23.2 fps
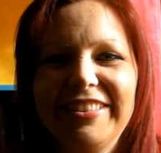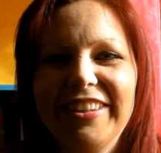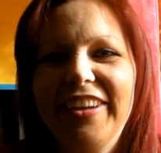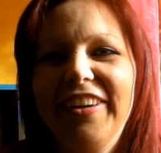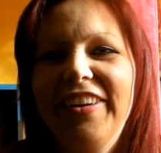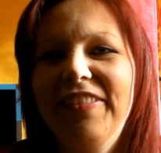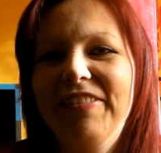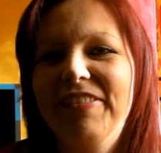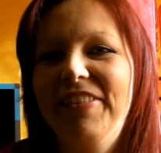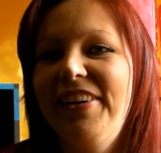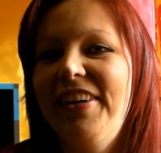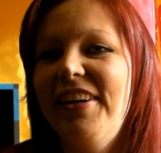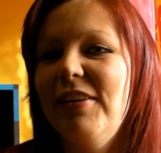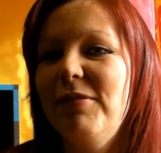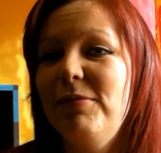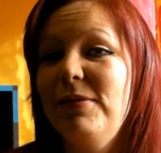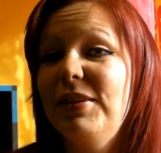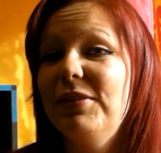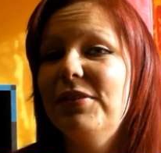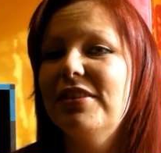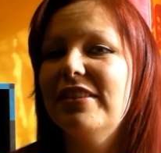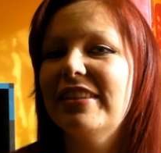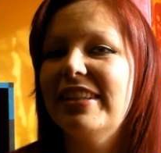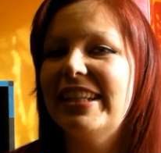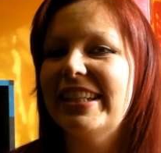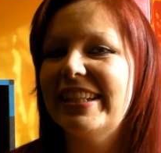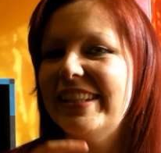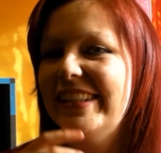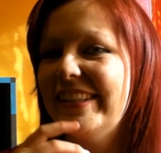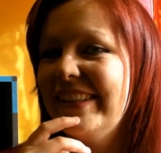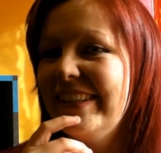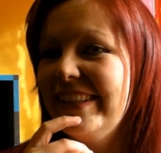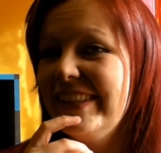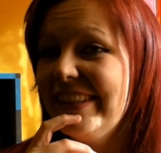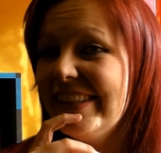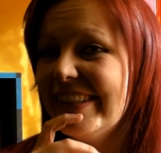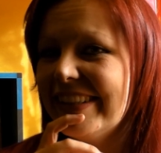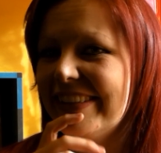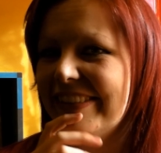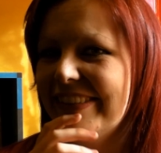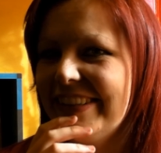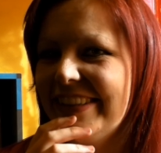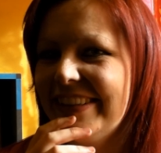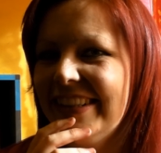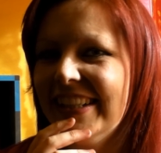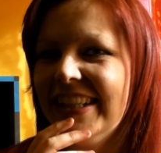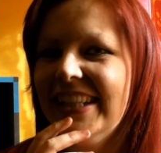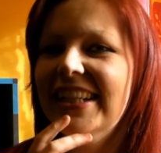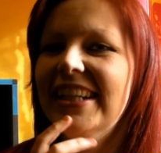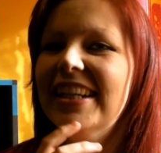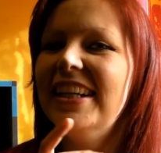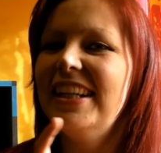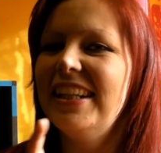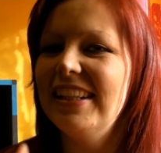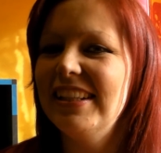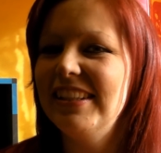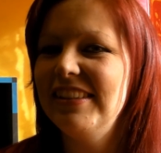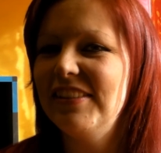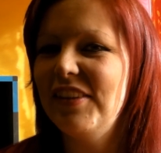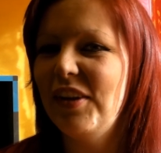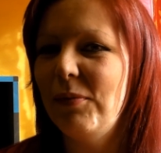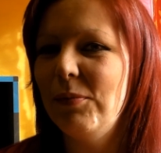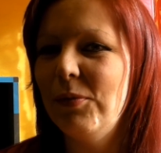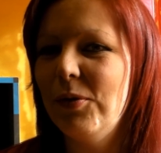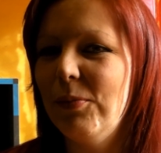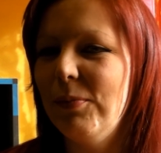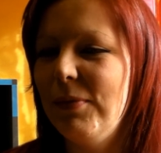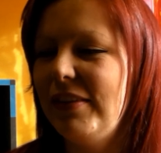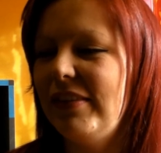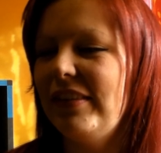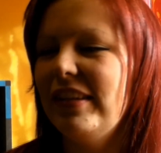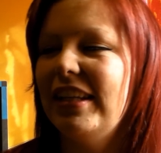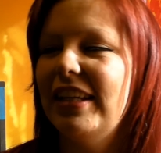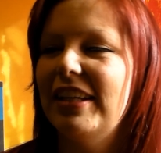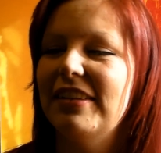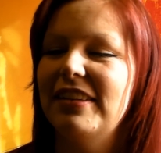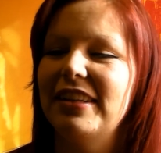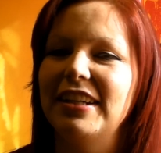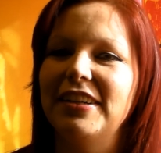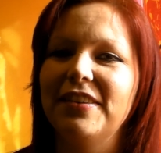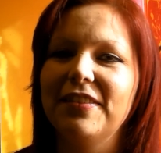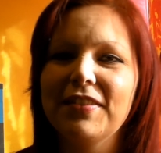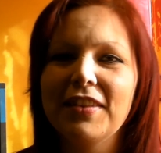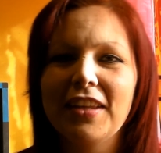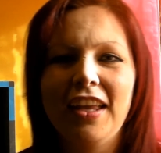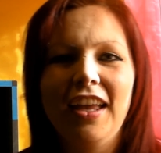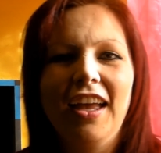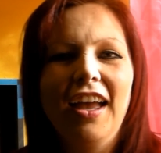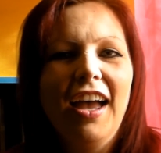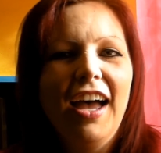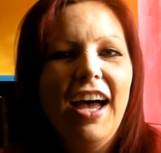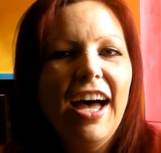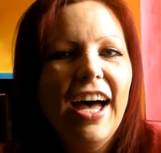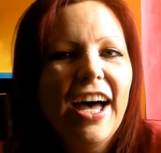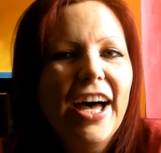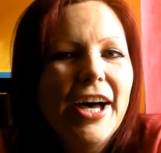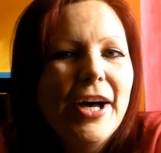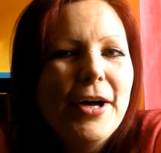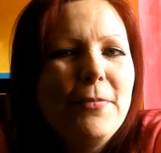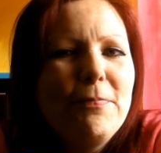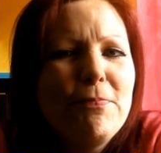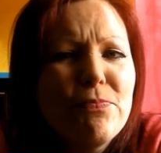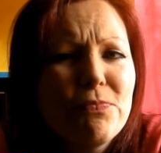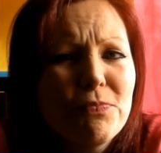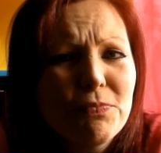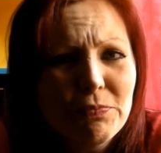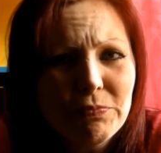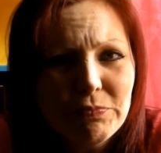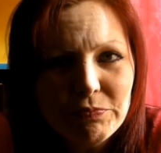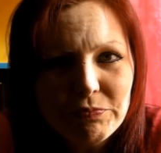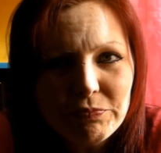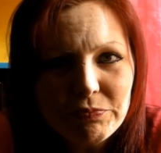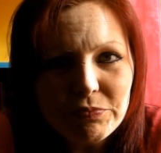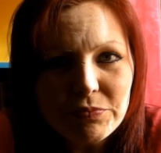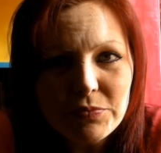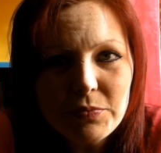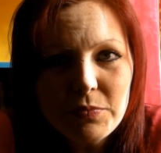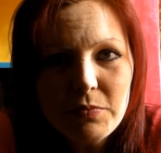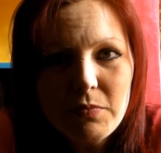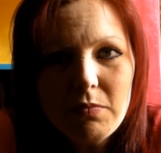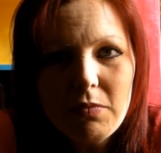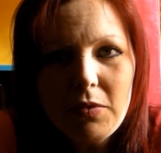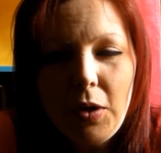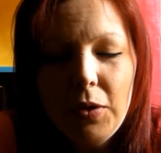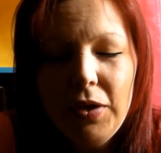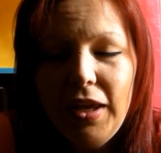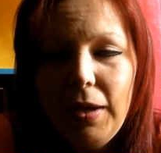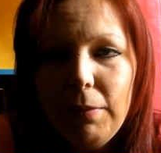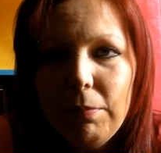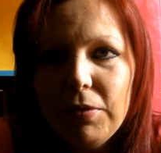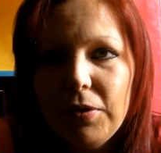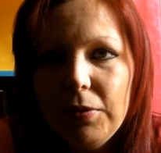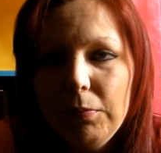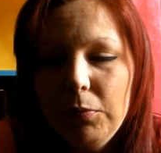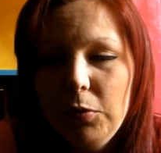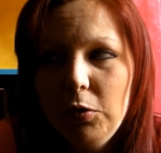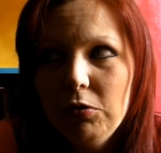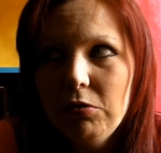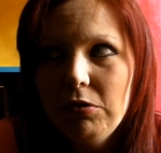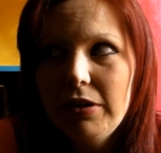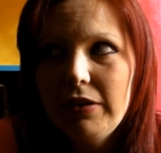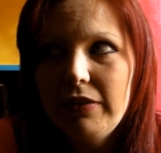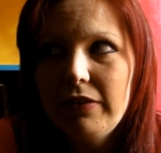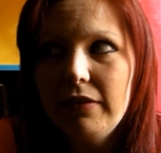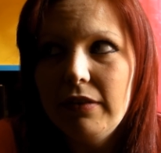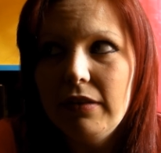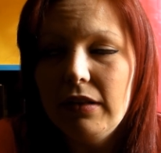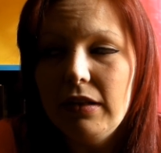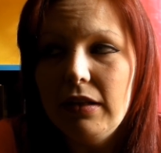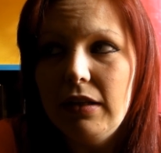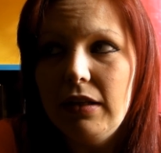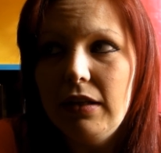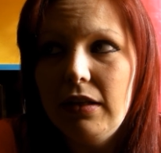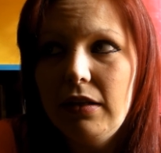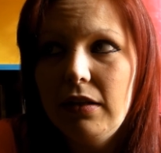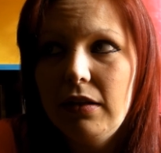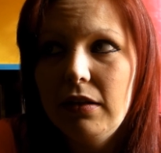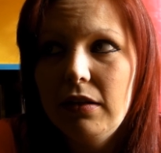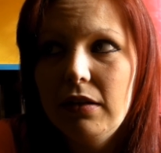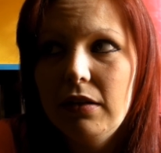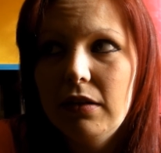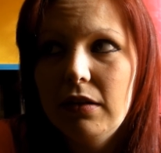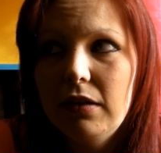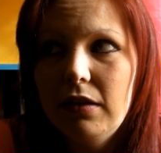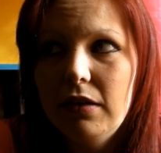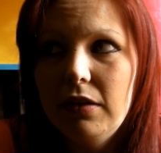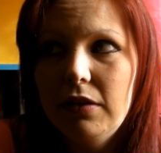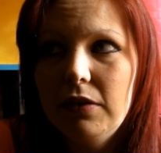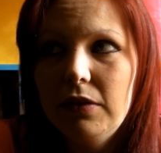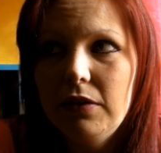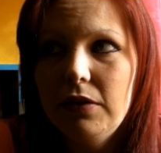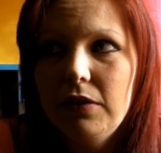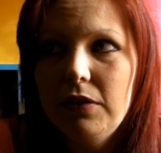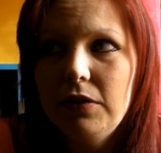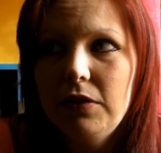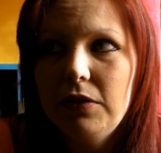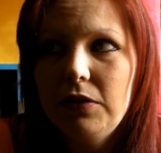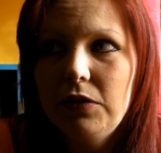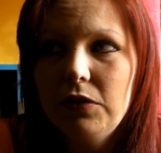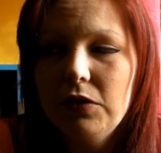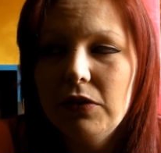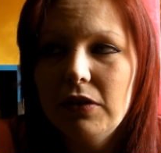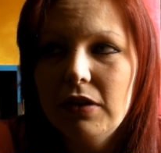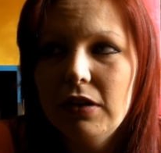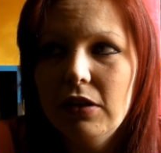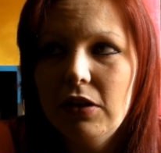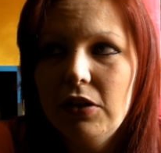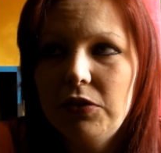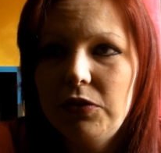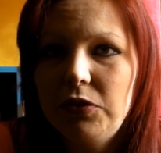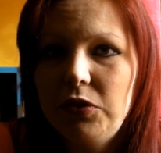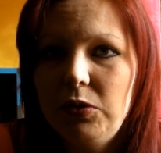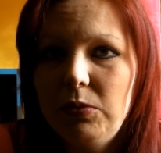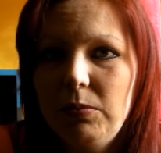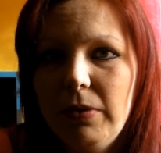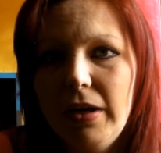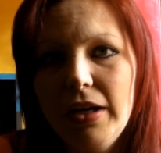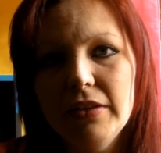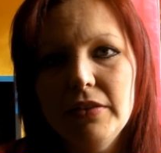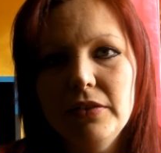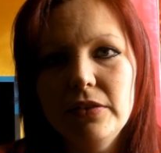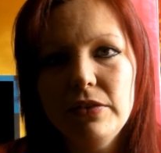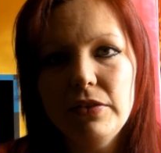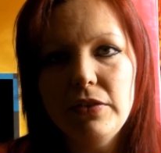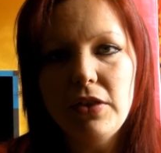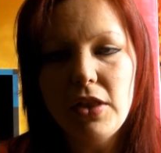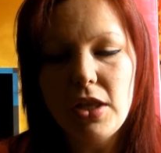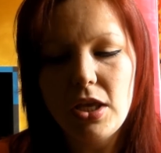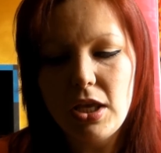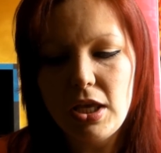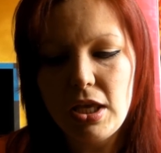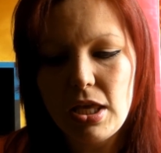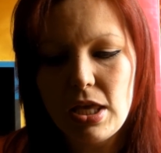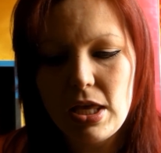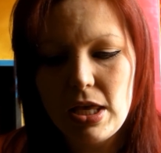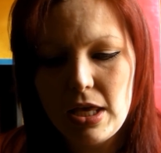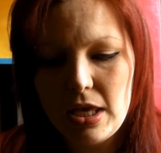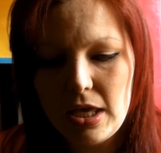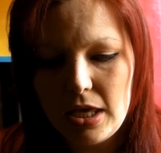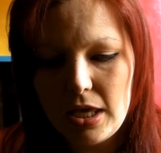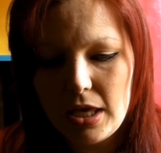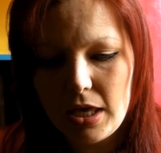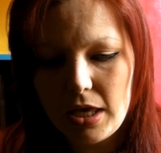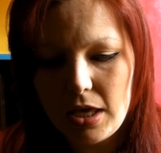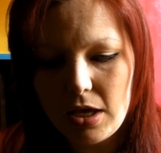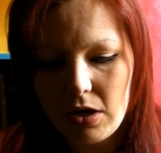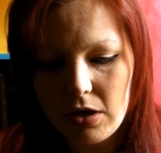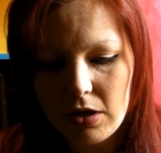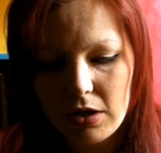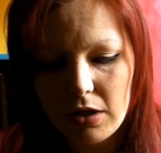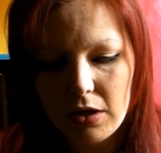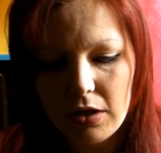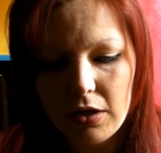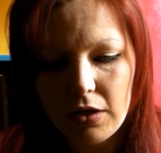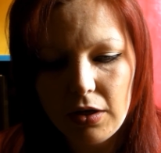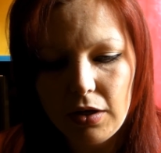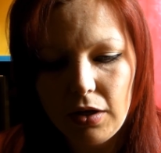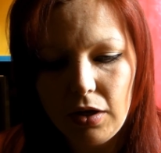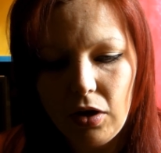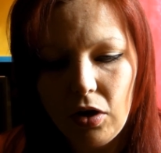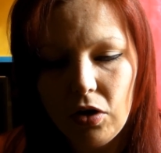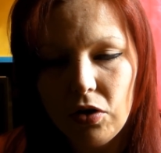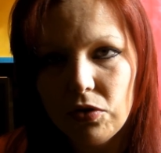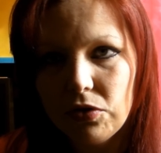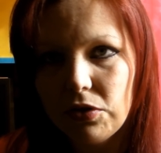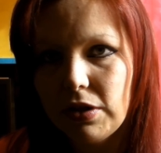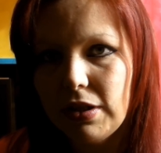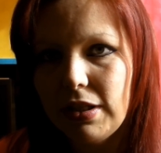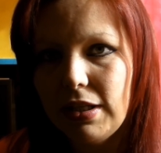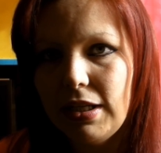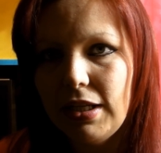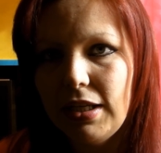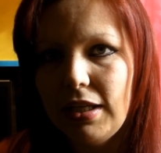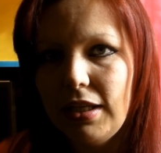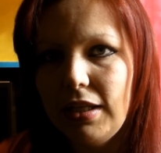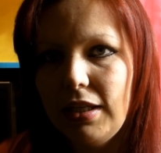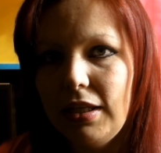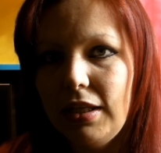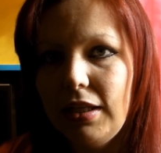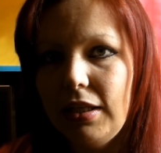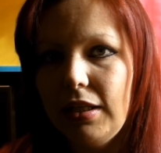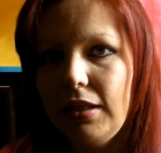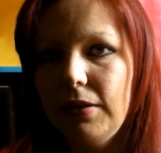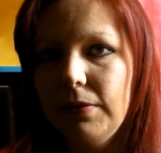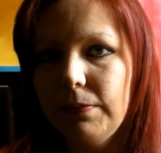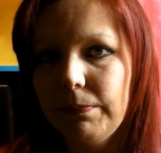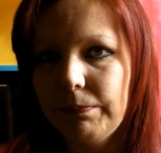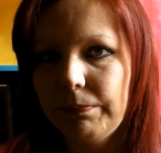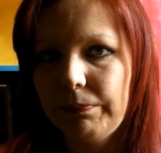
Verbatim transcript: so part of me was like, haha, well, at least I'm not missing out now. Um, yeah, but more recently, sort of the last few months, the only